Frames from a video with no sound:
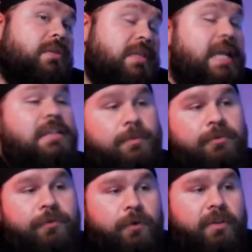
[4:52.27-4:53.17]
days
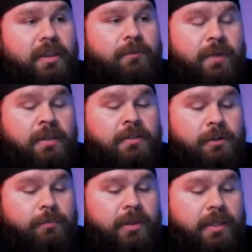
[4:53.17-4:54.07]
before the event
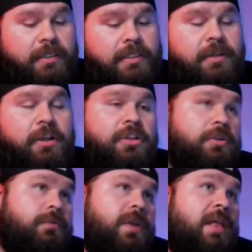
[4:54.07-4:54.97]
took place.
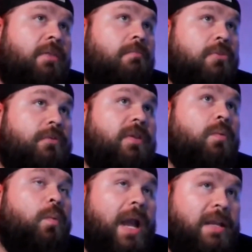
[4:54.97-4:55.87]
You've got the
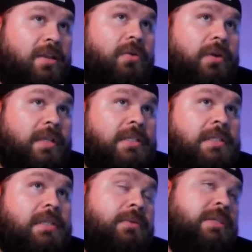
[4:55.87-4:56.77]
movie White
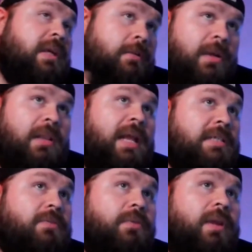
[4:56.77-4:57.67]
Noise that we talked about
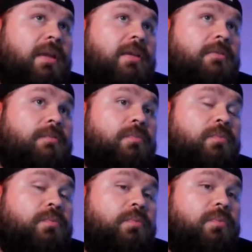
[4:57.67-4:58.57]
last week
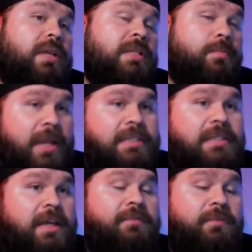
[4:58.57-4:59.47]
is
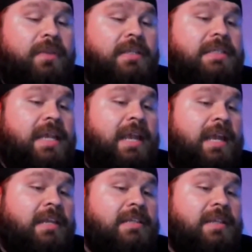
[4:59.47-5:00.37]
based off of this,
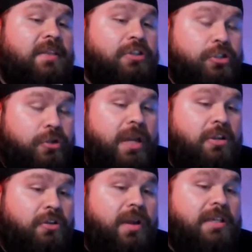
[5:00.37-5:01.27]
and the
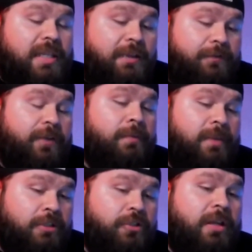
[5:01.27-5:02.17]
train crash, they
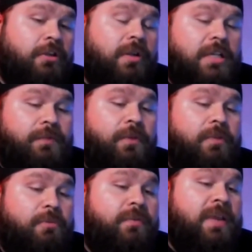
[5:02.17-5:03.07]
filmed the train crash for
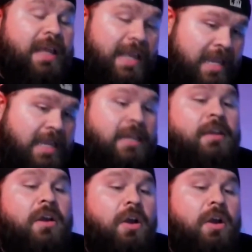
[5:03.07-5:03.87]
the movie in